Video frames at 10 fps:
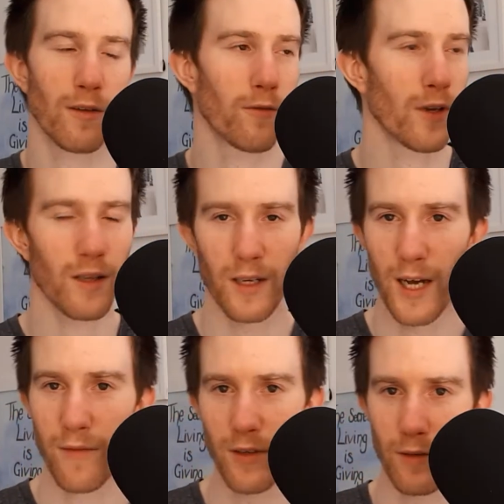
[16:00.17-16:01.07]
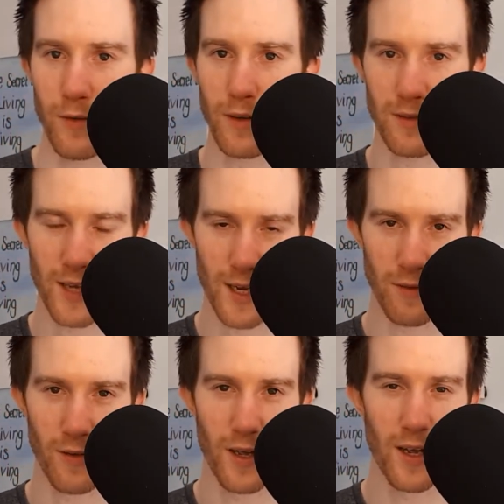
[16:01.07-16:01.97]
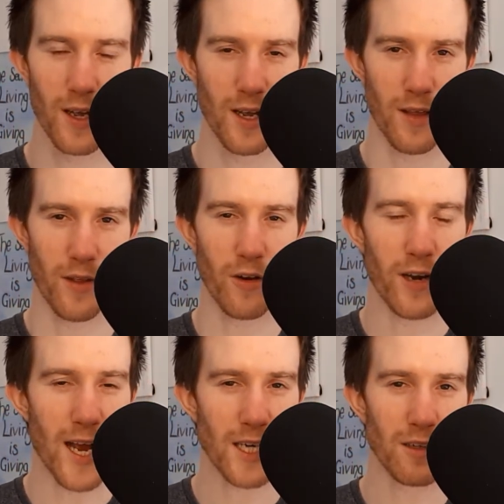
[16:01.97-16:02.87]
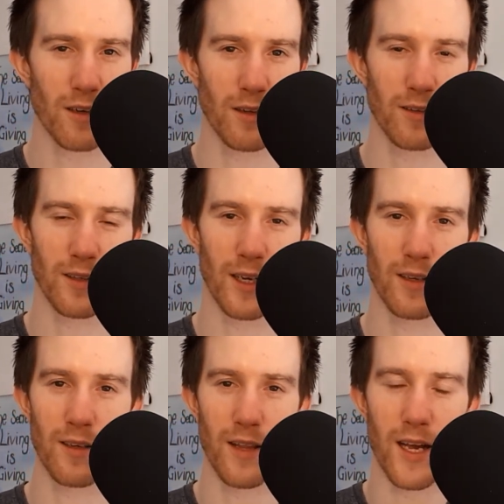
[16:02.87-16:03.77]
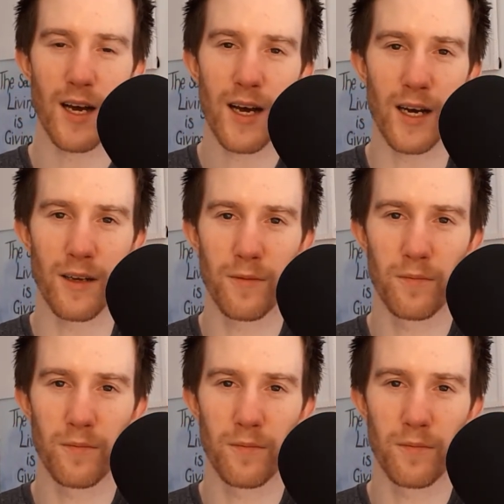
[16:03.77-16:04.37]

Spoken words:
to feel enough and to feel safe. They're not actually listening into their heart.